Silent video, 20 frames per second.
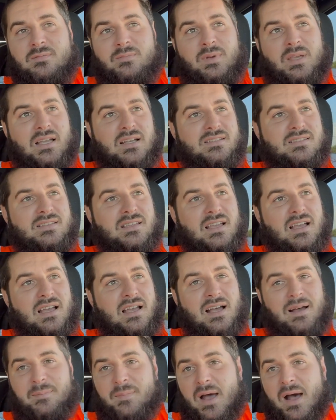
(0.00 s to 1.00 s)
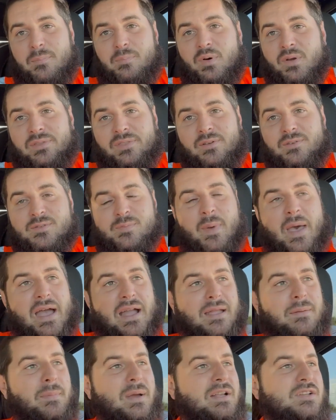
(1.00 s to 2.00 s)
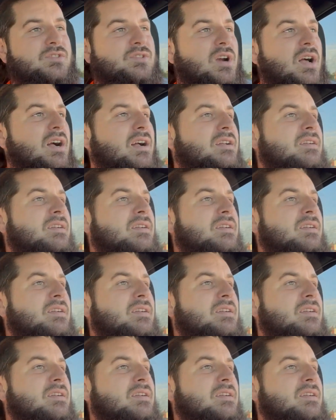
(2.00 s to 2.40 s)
because I'm not putting those back in my truck.